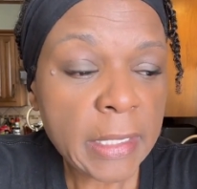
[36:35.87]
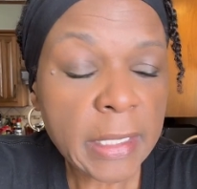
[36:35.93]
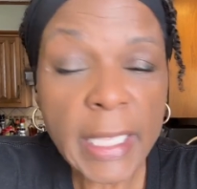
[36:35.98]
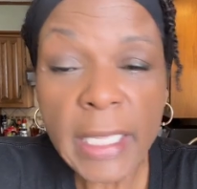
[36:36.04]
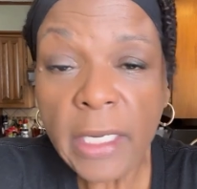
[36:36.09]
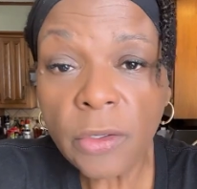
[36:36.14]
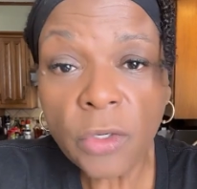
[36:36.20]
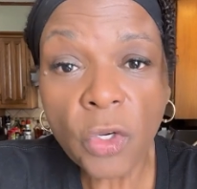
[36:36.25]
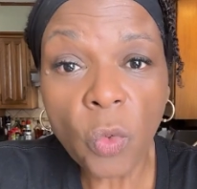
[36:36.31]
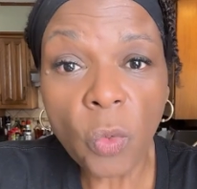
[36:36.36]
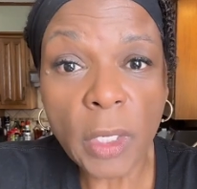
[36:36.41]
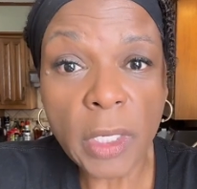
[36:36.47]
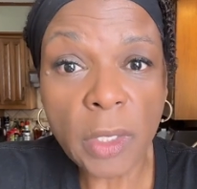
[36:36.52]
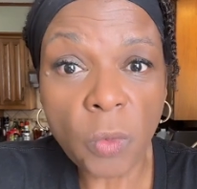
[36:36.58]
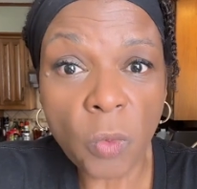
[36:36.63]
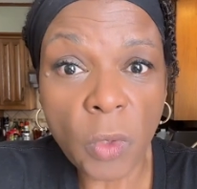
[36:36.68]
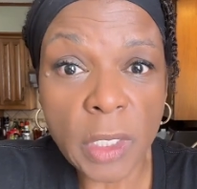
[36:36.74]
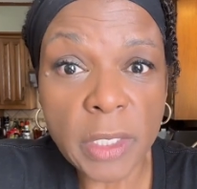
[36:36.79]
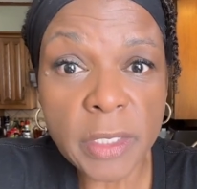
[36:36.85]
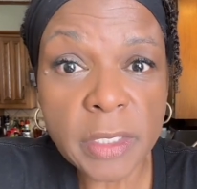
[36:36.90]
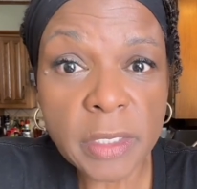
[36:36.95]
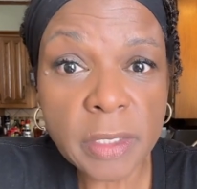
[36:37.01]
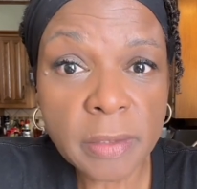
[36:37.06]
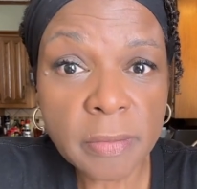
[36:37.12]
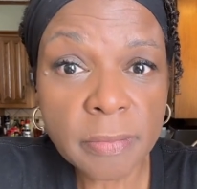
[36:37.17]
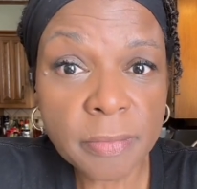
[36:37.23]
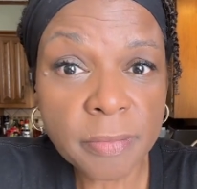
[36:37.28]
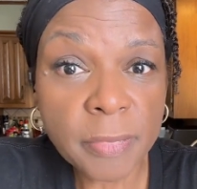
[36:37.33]
They don't know what it was.
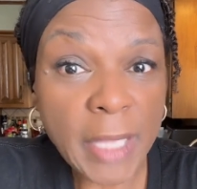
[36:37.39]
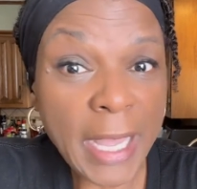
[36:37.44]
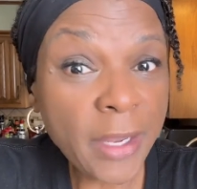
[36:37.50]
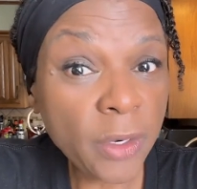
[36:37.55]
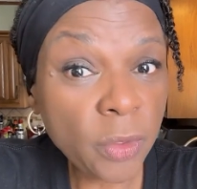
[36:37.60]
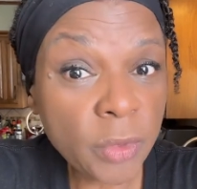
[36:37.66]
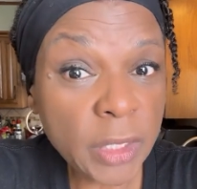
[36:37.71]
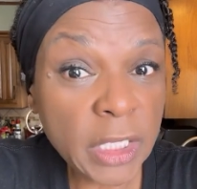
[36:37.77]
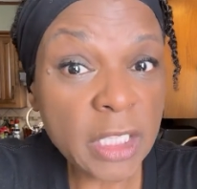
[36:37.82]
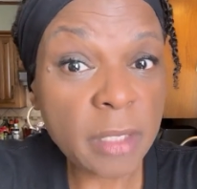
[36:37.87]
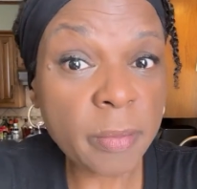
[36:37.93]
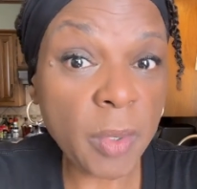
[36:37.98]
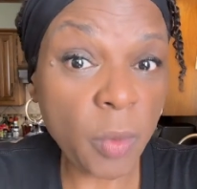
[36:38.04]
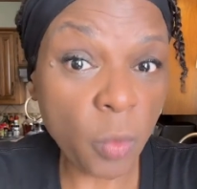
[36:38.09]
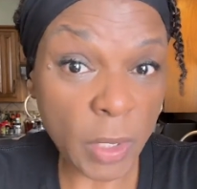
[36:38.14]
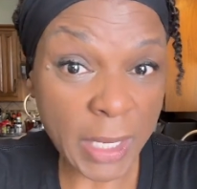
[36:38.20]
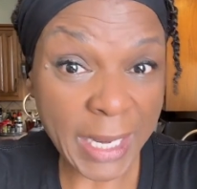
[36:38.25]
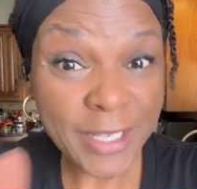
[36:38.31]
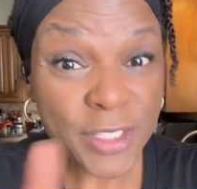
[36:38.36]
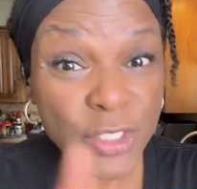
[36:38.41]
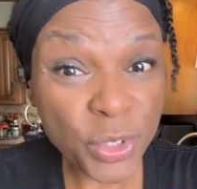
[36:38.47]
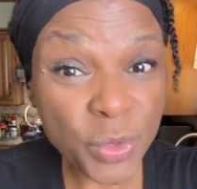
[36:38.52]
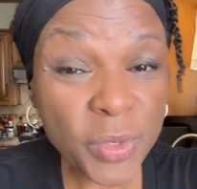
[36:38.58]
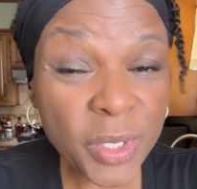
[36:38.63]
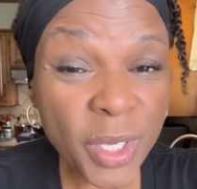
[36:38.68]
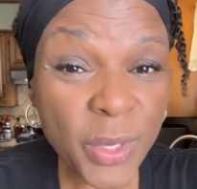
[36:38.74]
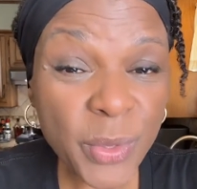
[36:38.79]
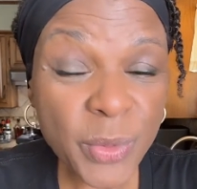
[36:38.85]
I don't either. But what I
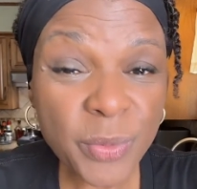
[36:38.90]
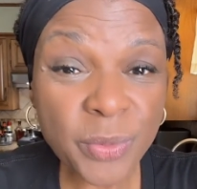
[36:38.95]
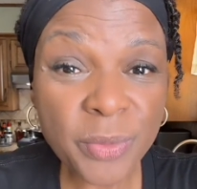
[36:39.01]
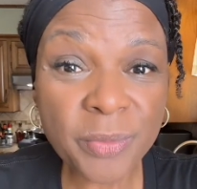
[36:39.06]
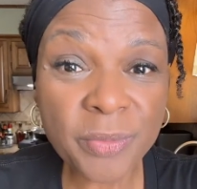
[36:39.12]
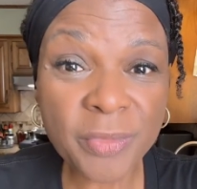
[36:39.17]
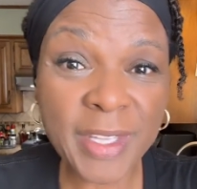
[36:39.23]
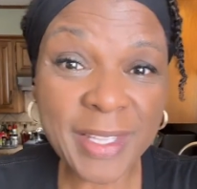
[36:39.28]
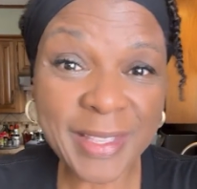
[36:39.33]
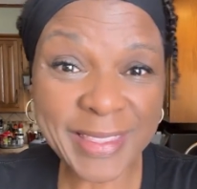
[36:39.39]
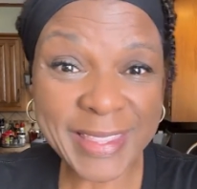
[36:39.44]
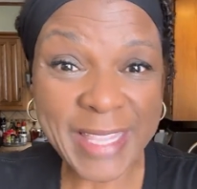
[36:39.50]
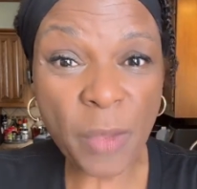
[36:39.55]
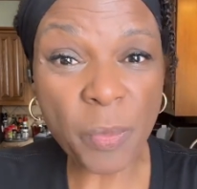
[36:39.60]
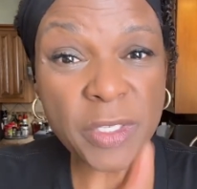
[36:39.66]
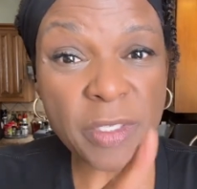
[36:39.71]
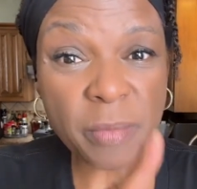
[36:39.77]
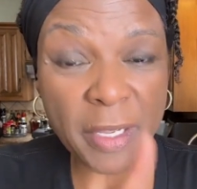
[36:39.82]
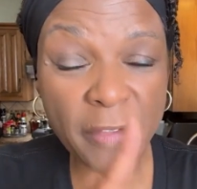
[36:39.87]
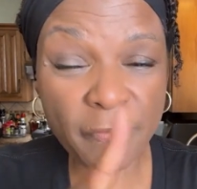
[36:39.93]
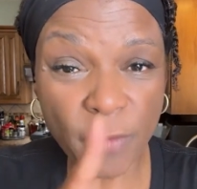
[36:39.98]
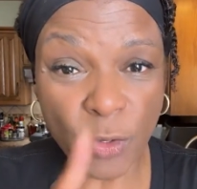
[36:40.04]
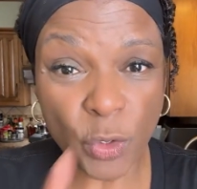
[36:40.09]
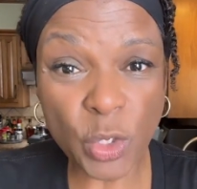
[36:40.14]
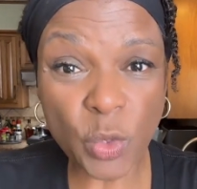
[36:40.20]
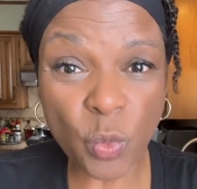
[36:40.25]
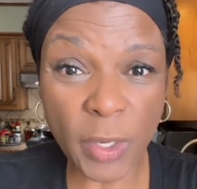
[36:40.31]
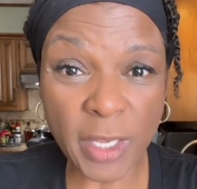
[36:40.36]
do know, that was my
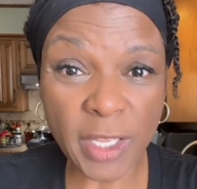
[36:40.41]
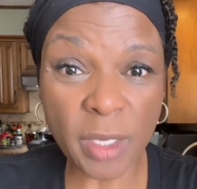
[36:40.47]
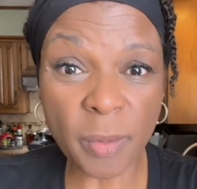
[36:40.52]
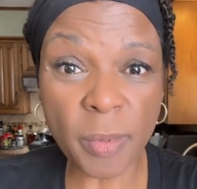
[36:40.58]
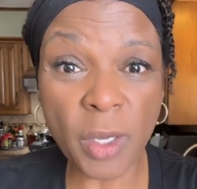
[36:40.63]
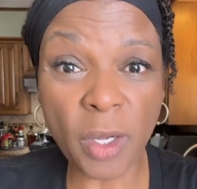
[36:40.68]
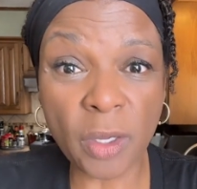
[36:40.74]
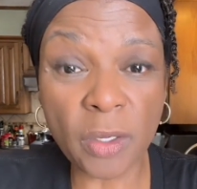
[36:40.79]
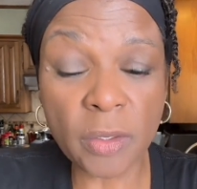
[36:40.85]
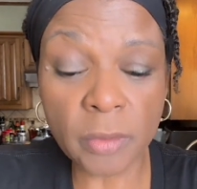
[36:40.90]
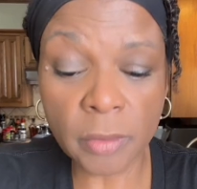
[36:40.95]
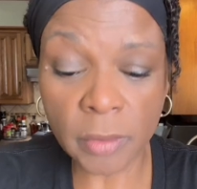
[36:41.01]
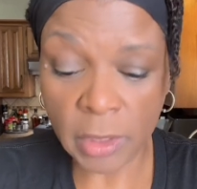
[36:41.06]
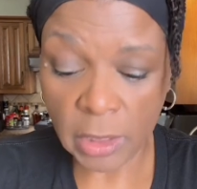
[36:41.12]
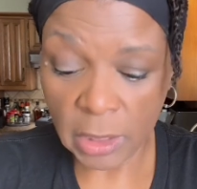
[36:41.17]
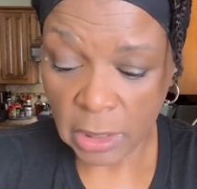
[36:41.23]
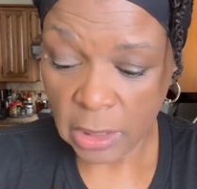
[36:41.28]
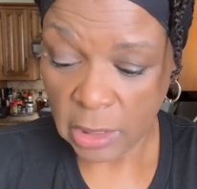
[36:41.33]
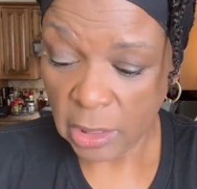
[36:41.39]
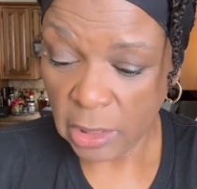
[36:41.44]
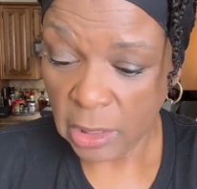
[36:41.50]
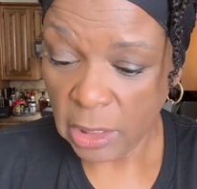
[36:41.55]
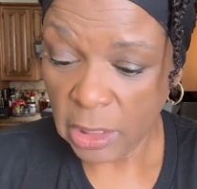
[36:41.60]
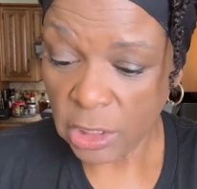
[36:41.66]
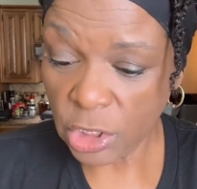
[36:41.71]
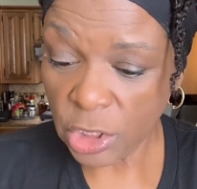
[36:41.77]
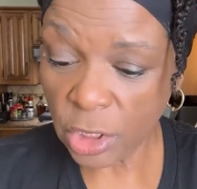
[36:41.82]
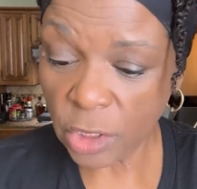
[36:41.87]
first wake-up call.
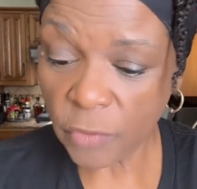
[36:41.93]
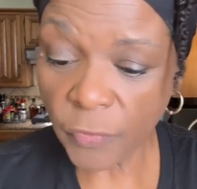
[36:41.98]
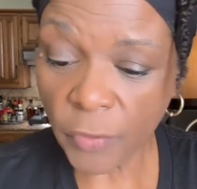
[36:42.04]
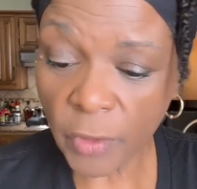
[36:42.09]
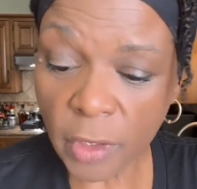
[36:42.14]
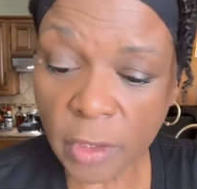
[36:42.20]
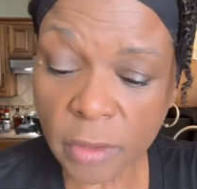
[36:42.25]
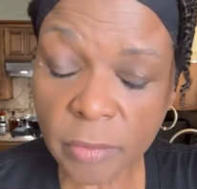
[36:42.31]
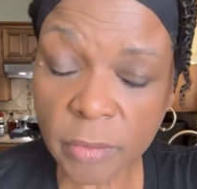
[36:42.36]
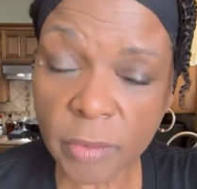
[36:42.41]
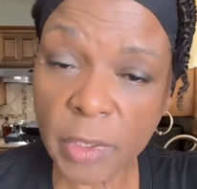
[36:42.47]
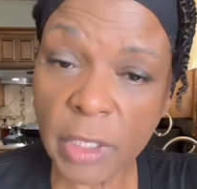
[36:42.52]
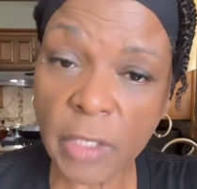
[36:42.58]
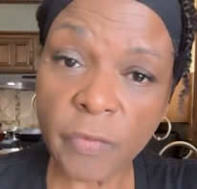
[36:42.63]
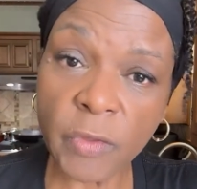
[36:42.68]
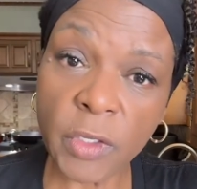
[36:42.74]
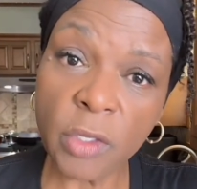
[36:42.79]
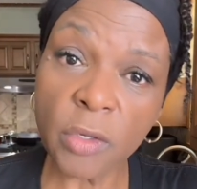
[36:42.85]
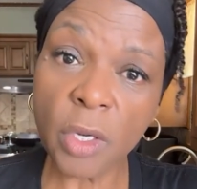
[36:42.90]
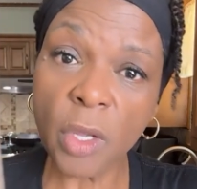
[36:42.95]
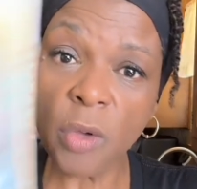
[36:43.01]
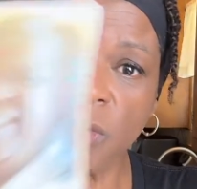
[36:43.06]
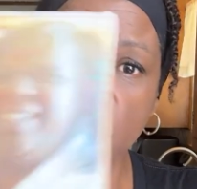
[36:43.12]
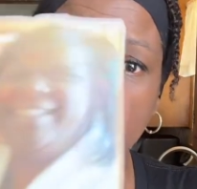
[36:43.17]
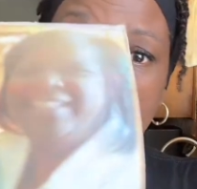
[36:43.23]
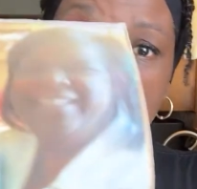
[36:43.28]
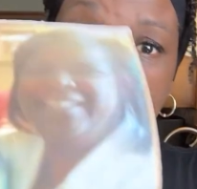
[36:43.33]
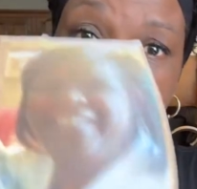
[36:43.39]
Jennifer, if you
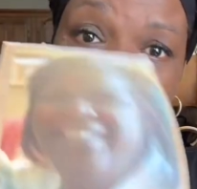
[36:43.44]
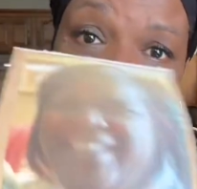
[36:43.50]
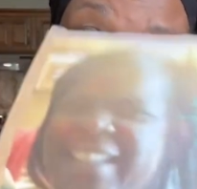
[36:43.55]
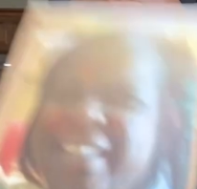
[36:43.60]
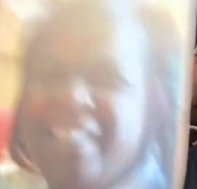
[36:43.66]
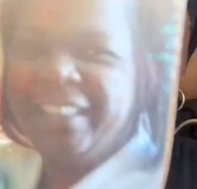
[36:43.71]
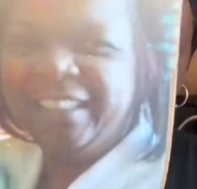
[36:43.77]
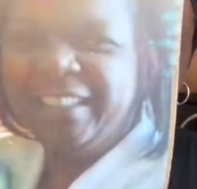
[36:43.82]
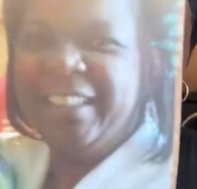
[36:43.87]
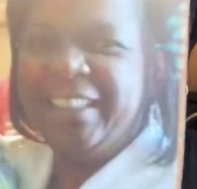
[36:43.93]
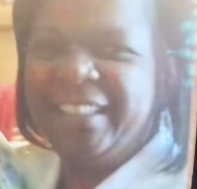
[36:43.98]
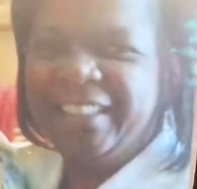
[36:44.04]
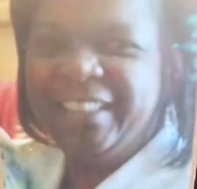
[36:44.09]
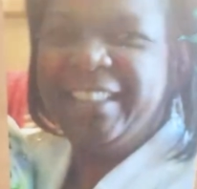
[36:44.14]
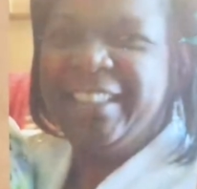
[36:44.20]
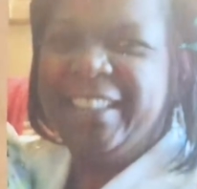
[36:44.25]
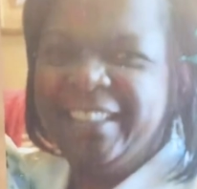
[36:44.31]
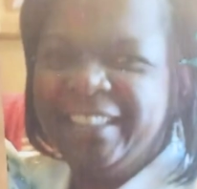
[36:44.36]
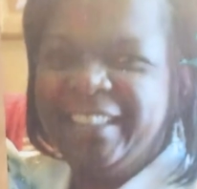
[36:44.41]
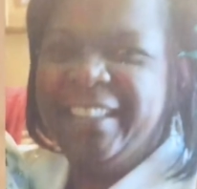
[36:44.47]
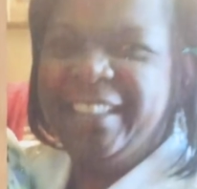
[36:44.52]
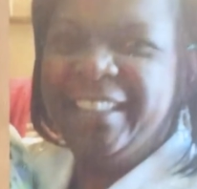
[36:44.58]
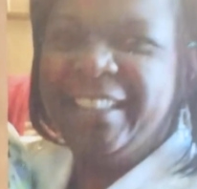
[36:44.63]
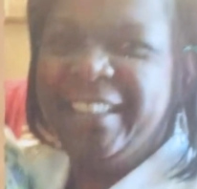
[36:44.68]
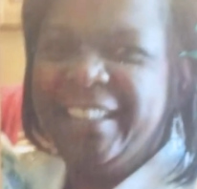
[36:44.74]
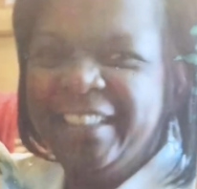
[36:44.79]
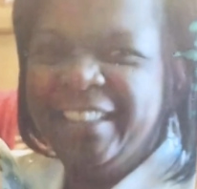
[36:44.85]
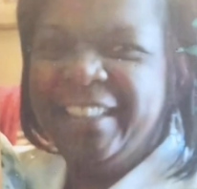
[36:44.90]
don't make your health a
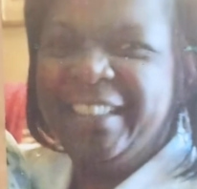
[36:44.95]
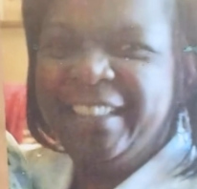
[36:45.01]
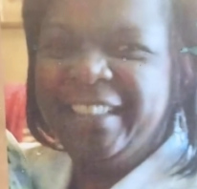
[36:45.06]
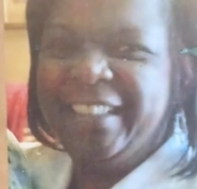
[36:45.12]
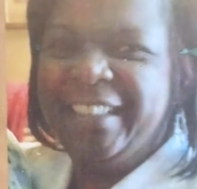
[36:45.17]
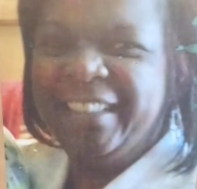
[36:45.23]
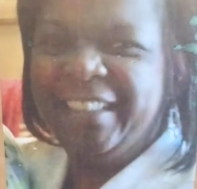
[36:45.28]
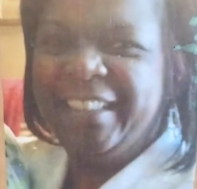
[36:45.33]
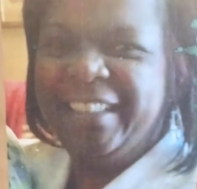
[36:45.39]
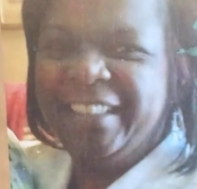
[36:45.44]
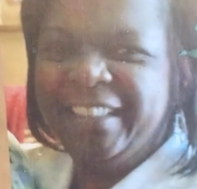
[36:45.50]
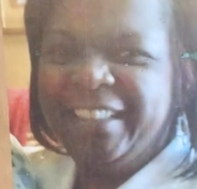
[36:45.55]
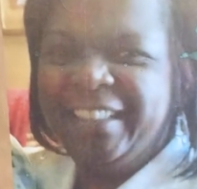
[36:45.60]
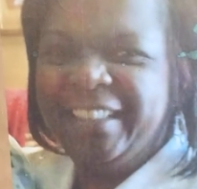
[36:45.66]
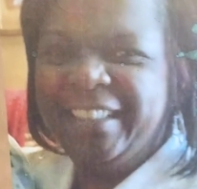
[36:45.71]
priority,